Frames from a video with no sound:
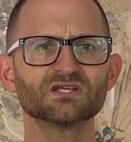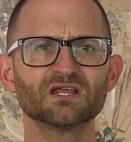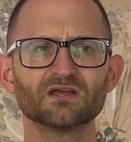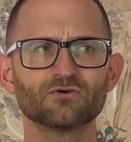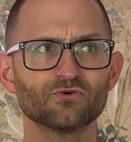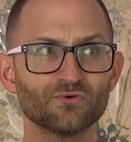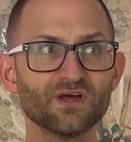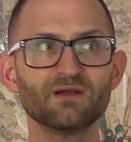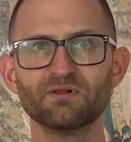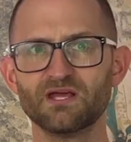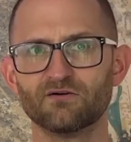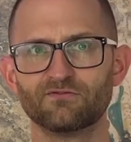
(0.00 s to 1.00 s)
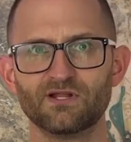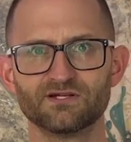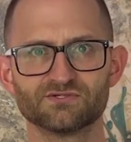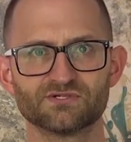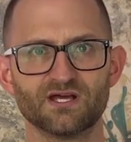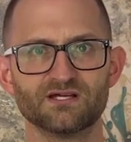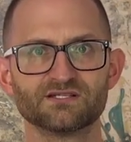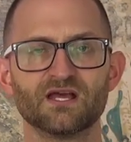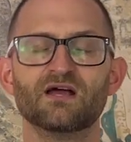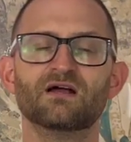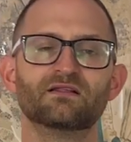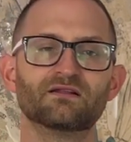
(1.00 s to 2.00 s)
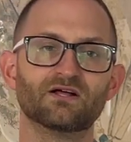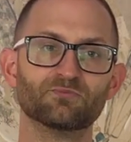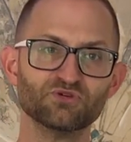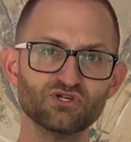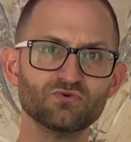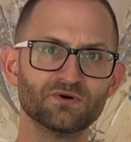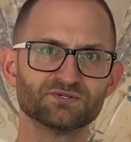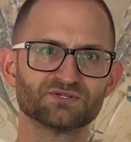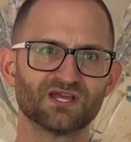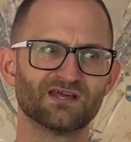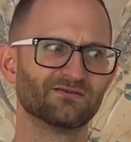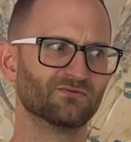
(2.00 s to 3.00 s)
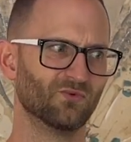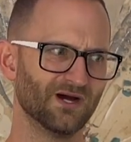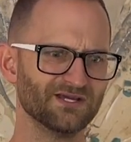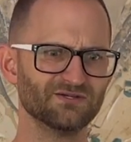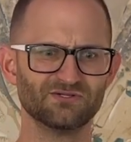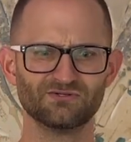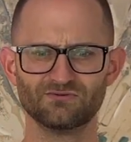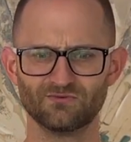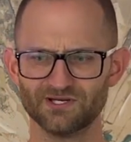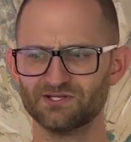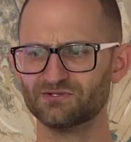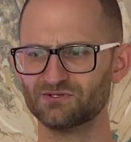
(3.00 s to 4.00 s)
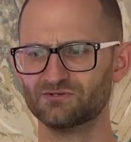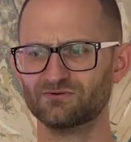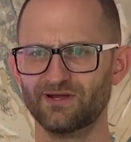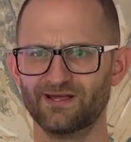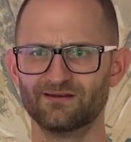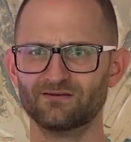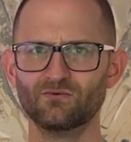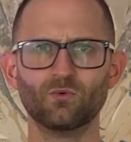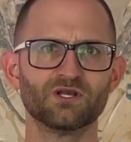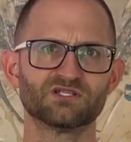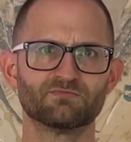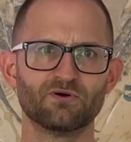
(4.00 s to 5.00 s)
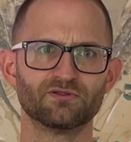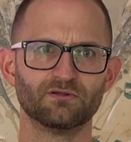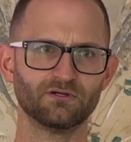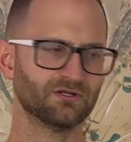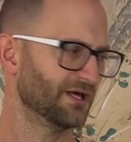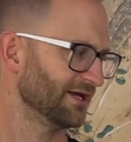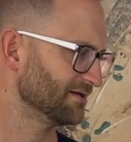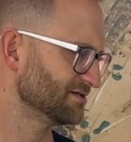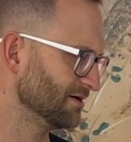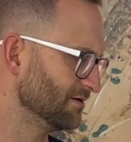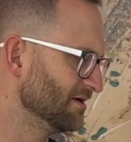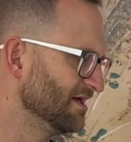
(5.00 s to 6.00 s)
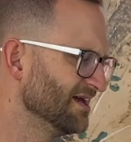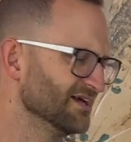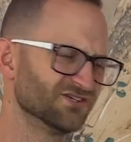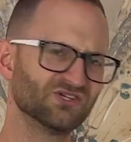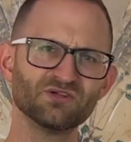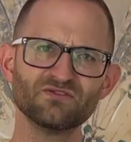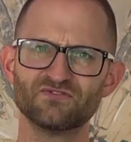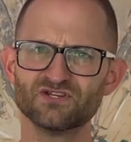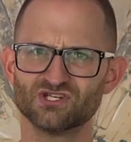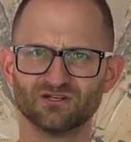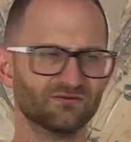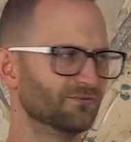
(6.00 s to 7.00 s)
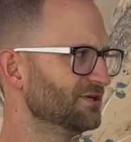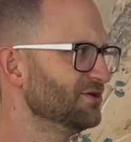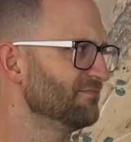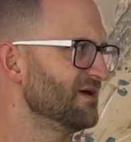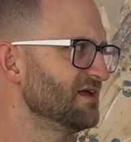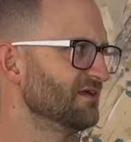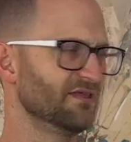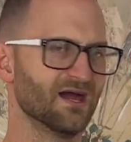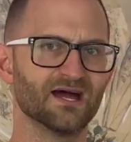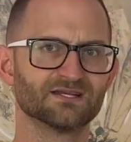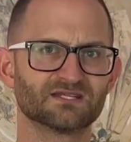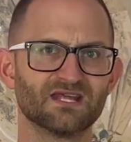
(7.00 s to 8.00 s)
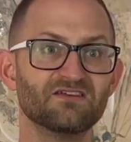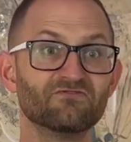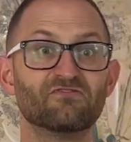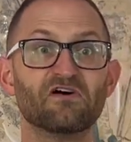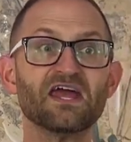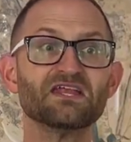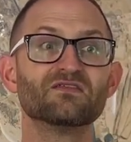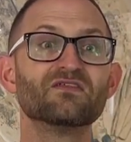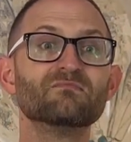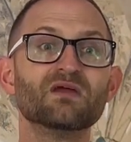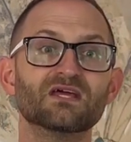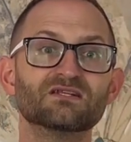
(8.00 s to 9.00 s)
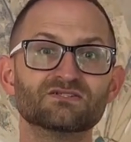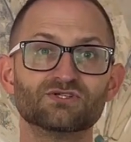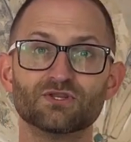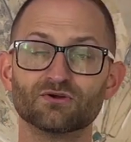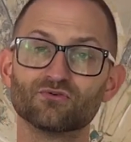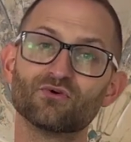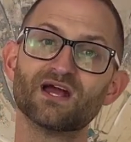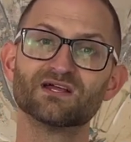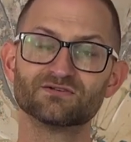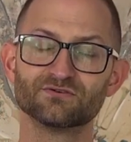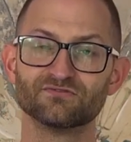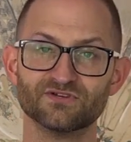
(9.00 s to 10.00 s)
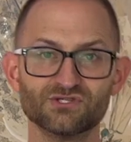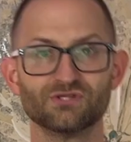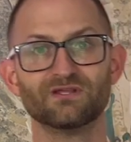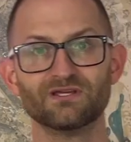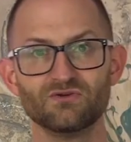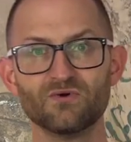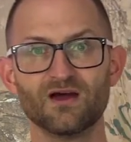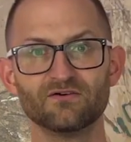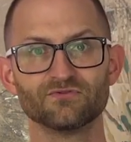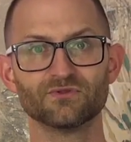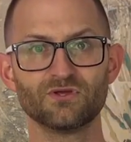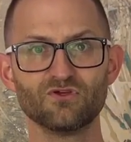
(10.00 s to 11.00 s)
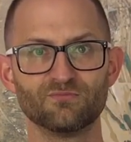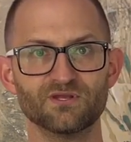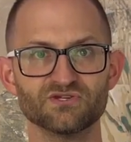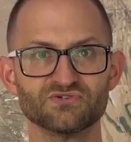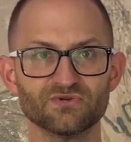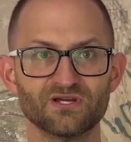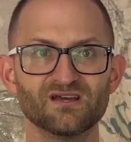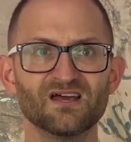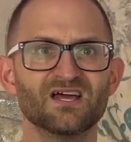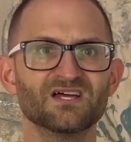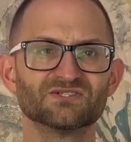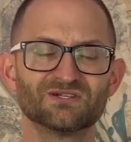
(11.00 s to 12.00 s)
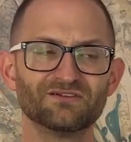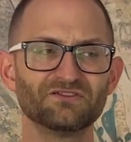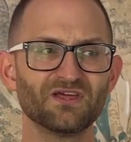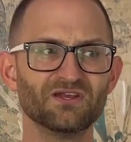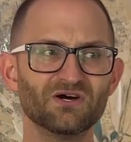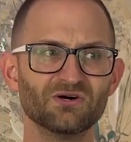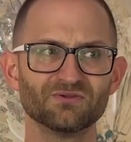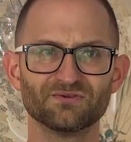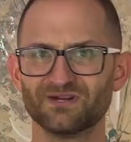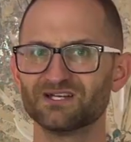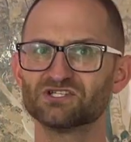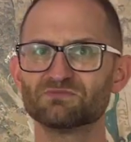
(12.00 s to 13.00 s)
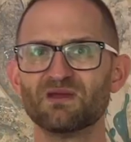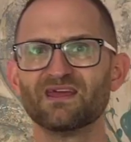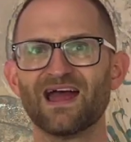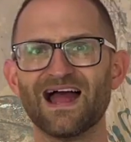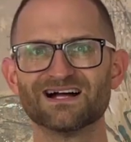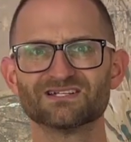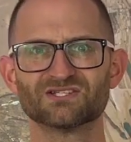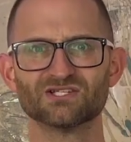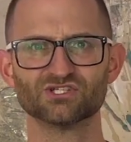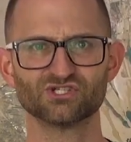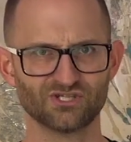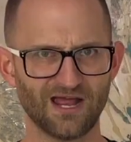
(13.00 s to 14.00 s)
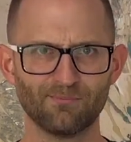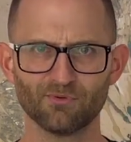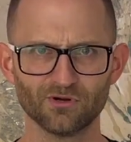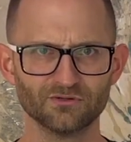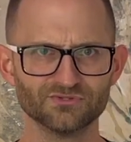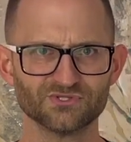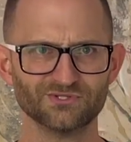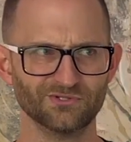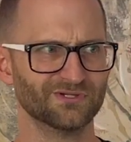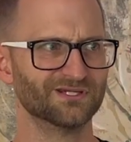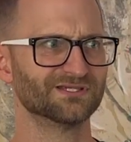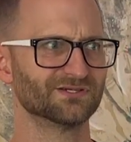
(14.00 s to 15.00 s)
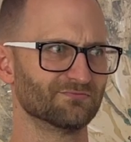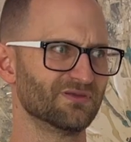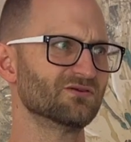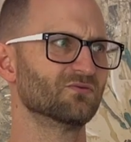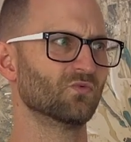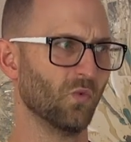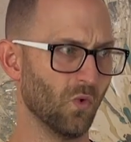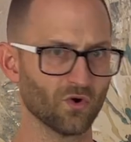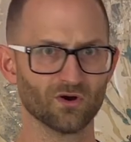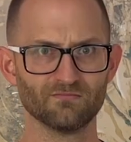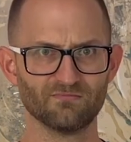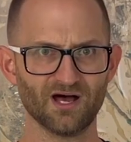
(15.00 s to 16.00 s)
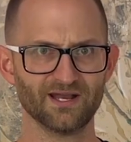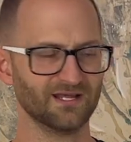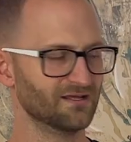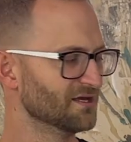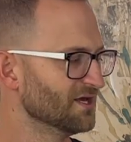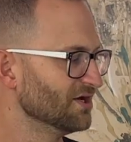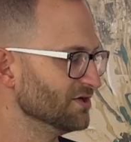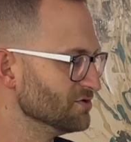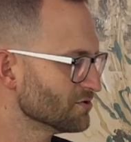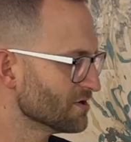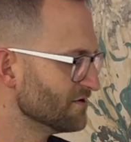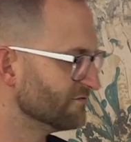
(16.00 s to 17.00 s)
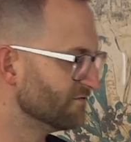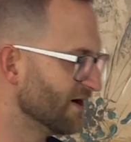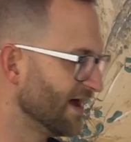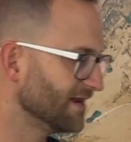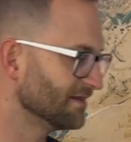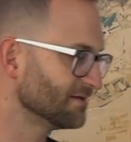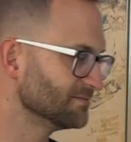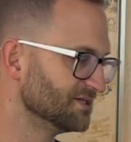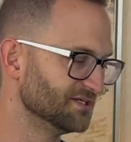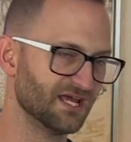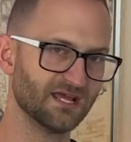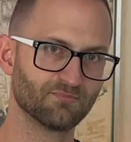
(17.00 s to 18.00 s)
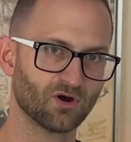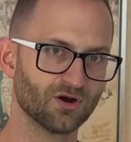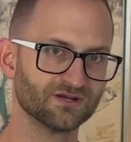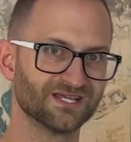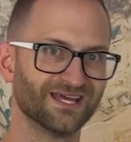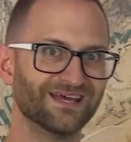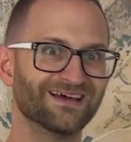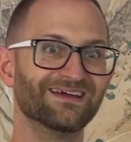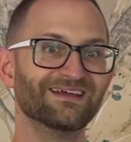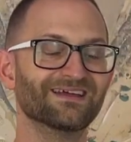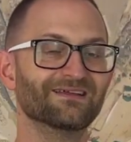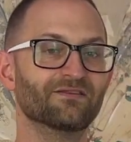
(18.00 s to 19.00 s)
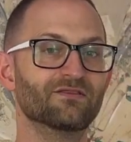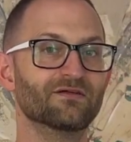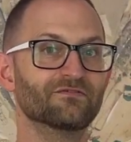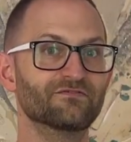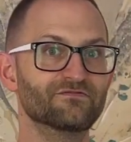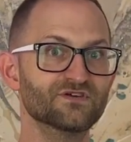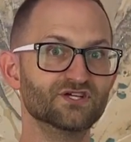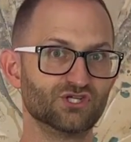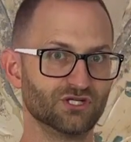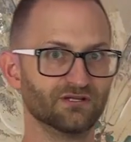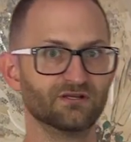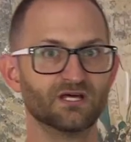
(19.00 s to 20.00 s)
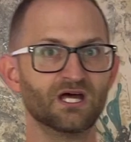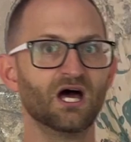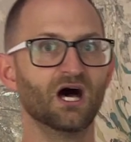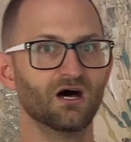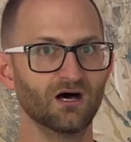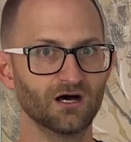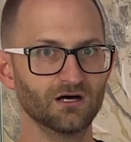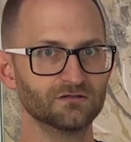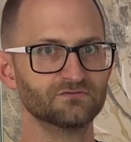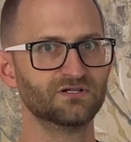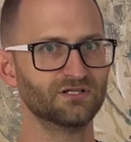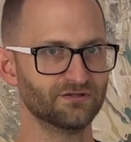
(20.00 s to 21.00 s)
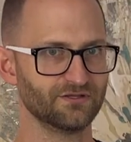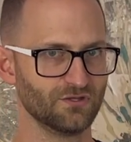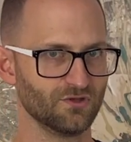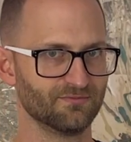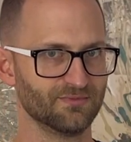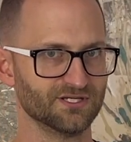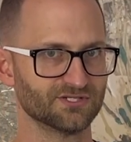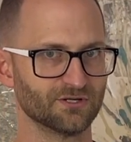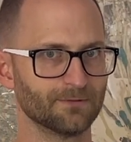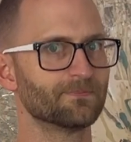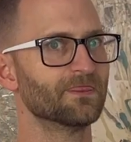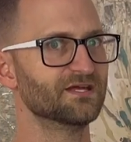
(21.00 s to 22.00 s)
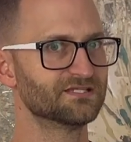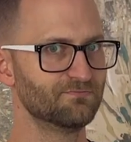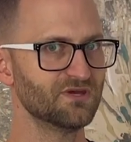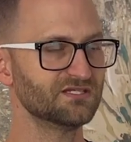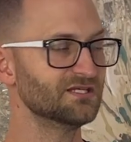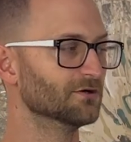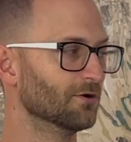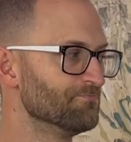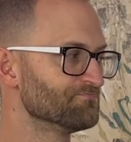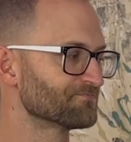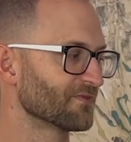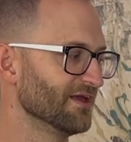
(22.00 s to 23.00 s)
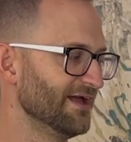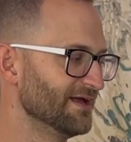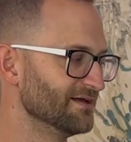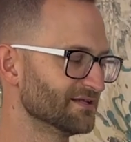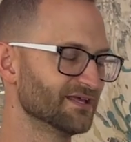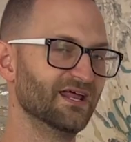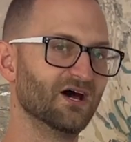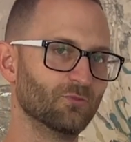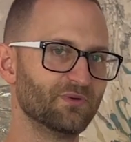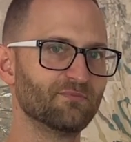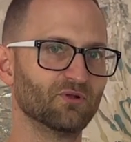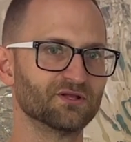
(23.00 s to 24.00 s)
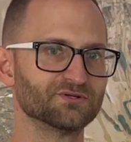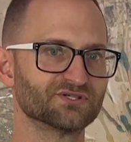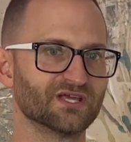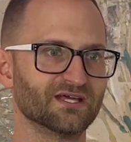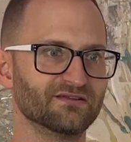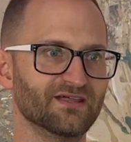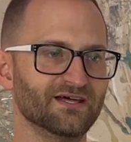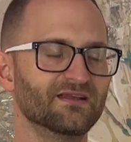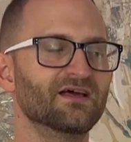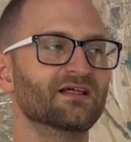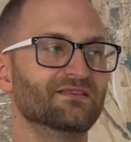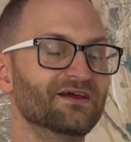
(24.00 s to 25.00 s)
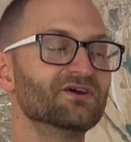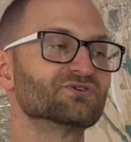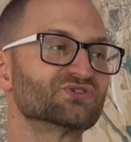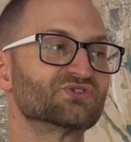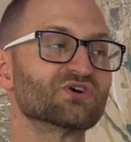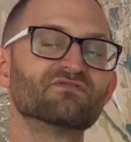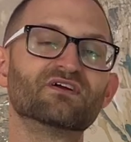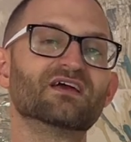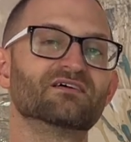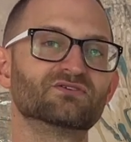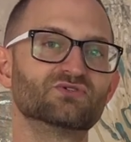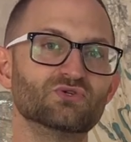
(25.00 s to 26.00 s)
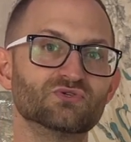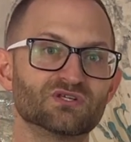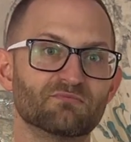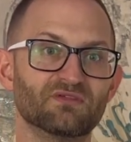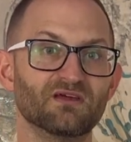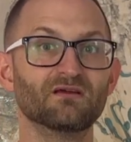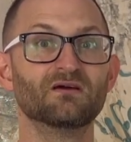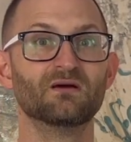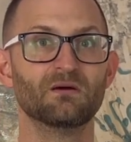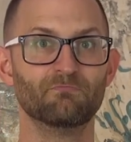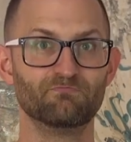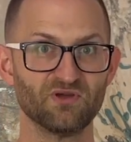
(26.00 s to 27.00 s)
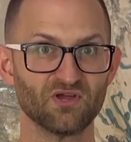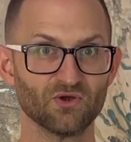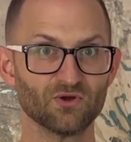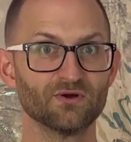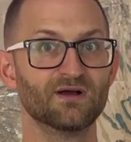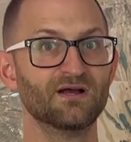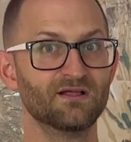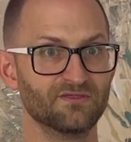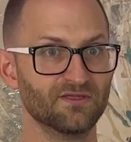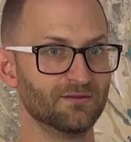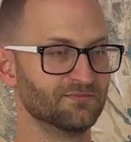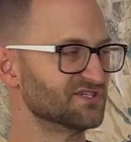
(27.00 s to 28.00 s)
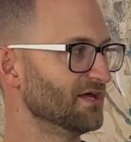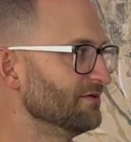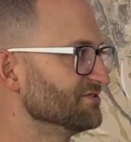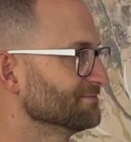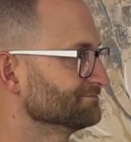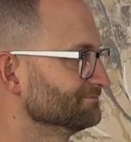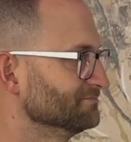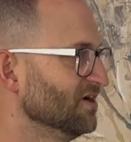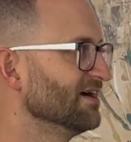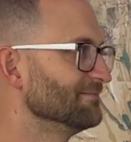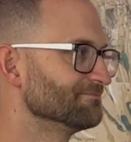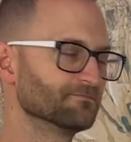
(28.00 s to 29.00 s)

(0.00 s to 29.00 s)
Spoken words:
incredibly helpful exercise that'll help you understand why you do what you do and what it's supposed to look like. So share the vision when you're making the ask. Invite them into the grander vision that you have for the youth ministry so that they know they're not just being asked to chaperone students or be a warm body. You are inviting them to take part in the vision of the youth ministry. It's a big deal and can help people understand that they are serving to something bigger than themselves. All right.